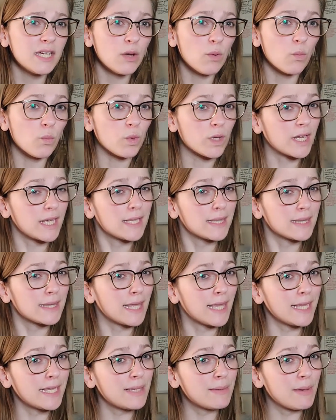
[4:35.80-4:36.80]
what I
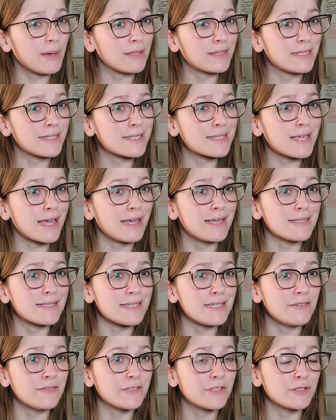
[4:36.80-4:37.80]
like about this guy is
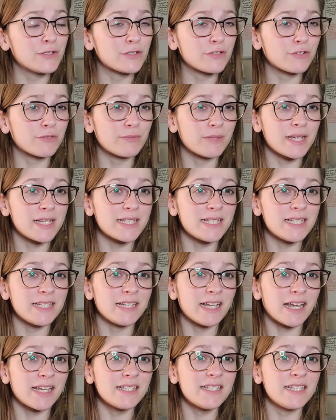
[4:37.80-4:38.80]
even though it's from
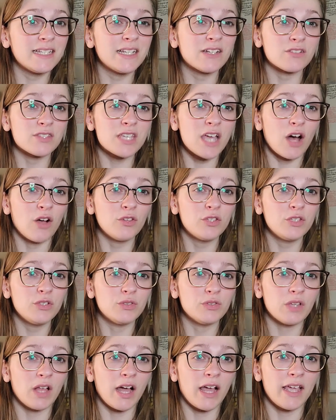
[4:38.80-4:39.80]
1919, he'll tell
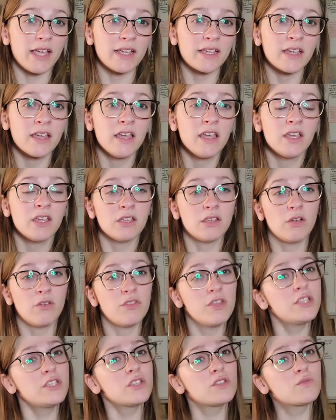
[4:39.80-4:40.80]
you like, you know,
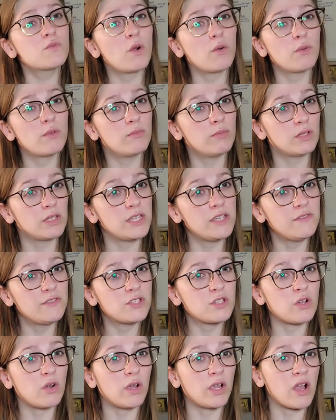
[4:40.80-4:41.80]
this is what we believe
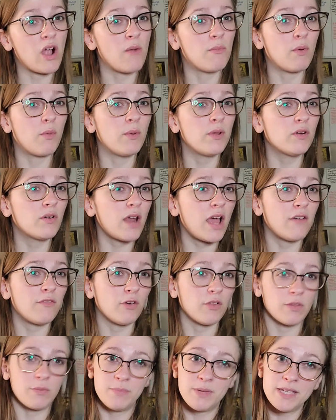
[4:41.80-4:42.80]
is going on, but we don't have
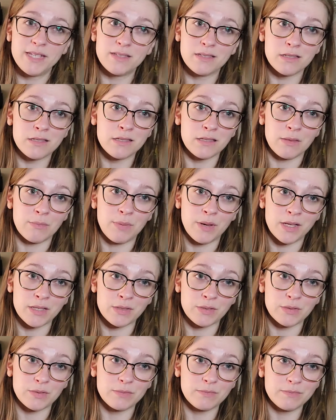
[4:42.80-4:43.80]
all the pieces to the
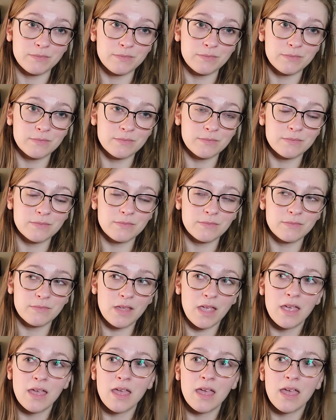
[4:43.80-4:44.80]
puzzle.
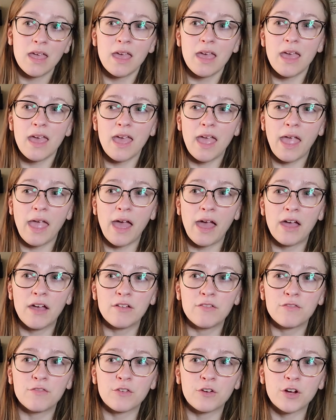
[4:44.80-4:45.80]

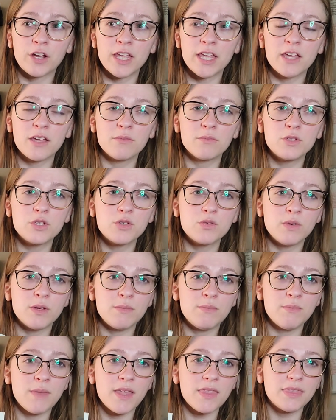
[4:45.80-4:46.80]
And for him to
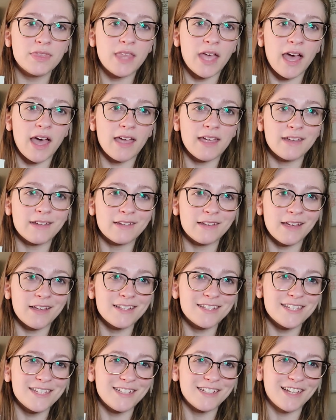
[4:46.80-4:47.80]
admit that in
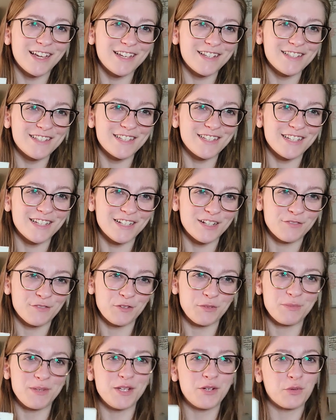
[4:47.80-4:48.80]
1919, and
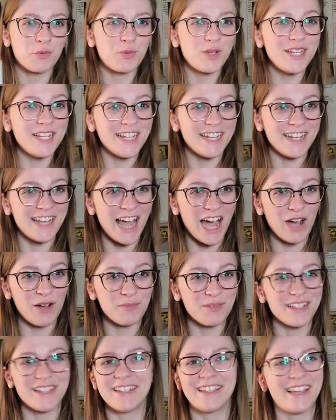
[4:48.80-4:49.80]
for me to read it now and
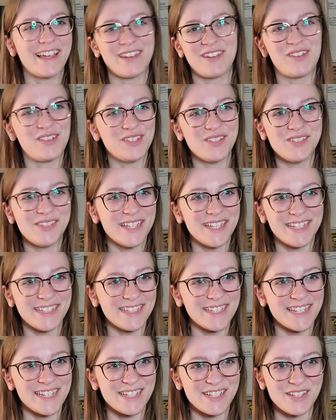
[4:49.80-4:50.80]
be like, yeah, no, you
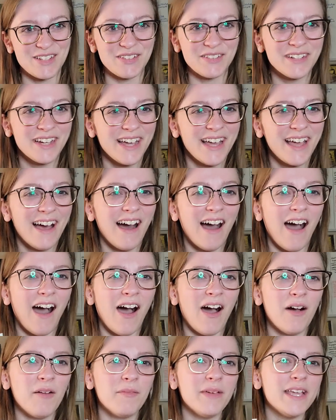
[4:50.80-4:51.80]
didn't, did you?
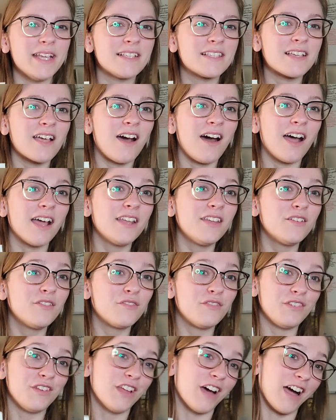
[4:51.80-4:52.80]
Um, is kind
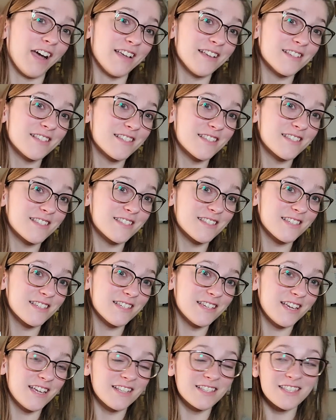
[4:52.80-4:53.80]
of nice.
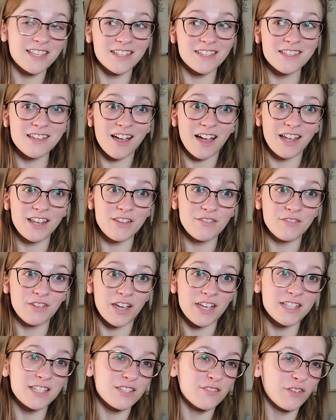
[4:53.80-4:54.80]
It's, it's kind of
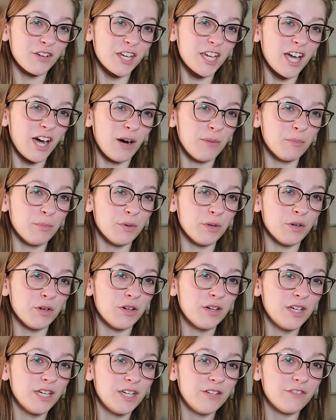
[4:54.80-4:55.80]
nice. It's very
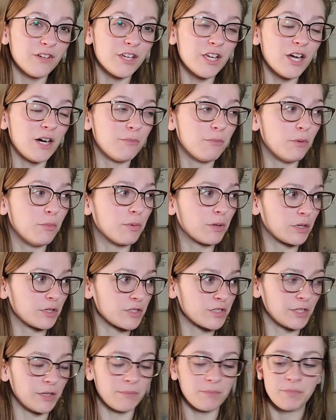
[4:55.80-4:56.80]
humble, very humble
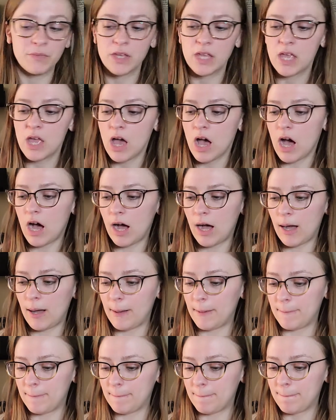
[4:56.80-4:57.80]
person.
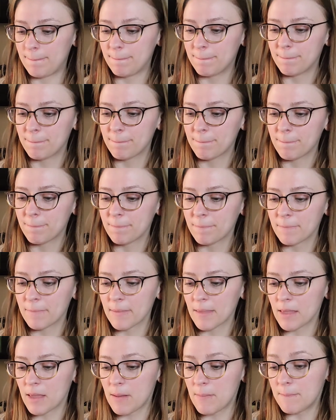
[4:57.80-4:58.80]
Um,
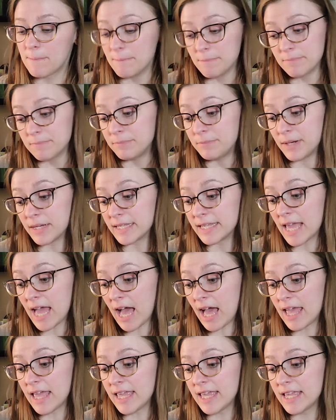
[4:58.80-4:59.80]
but
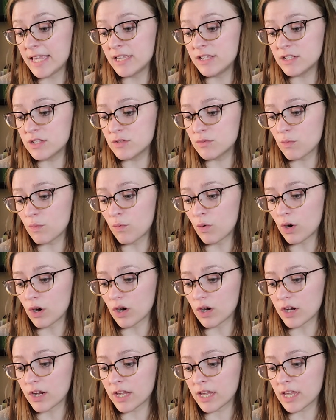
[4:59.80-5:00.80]
yeah, his
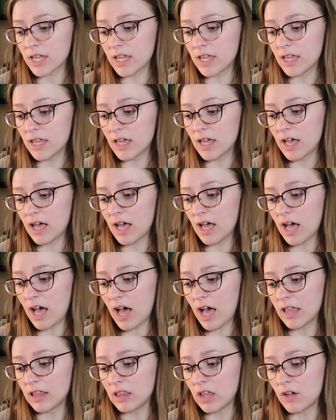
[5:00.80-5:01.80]
work
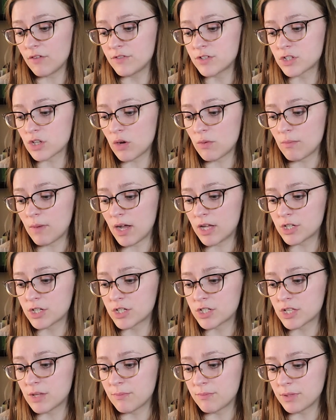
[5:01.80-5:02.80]
I love so
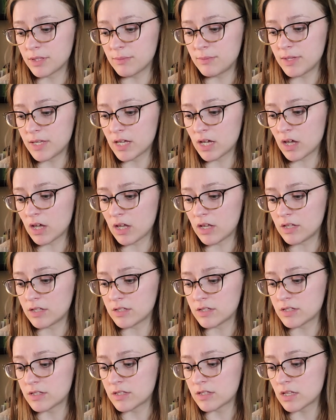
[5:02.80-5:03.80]
much simply
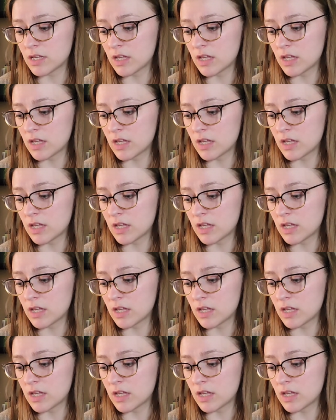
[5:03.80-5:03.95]
because